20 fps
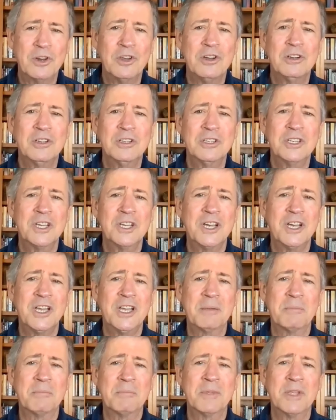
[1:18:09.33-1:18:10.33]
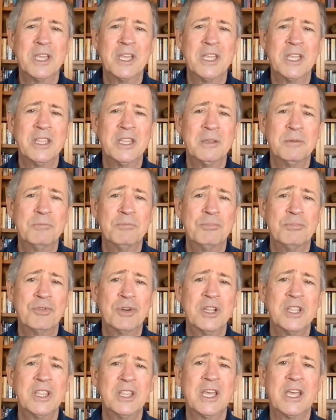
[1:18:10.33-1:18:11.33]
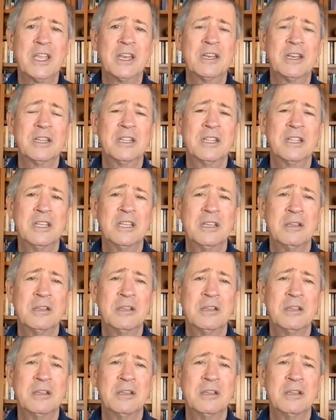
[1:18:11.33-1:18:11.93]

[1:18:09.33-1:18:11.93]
long time, and then bring that,